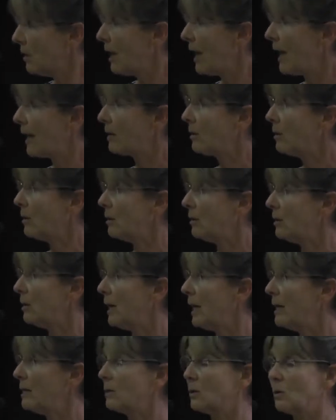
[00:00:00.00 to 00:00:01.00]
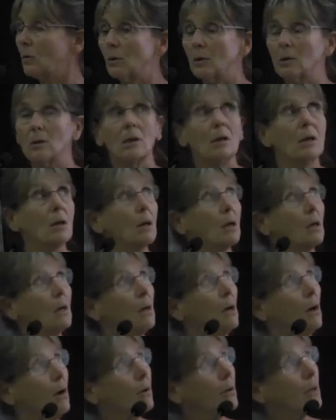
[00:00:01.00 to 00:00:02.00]
adequate.
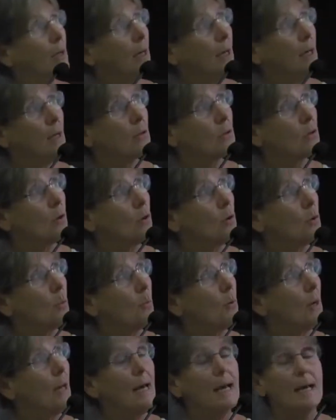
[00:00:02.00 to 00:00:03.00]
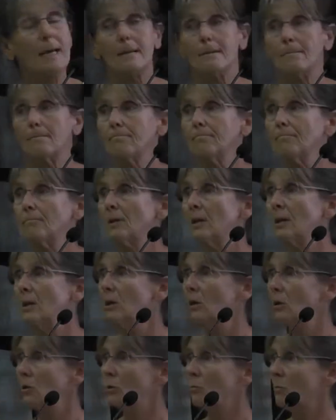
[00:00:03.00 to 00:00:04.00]
Okay, so you plan. You
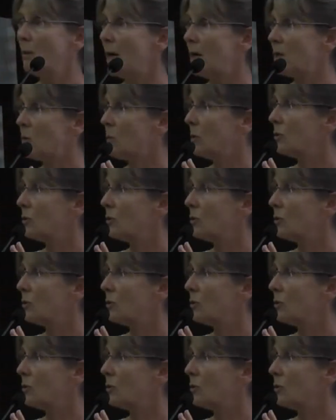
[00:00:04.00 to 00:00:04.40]
might want to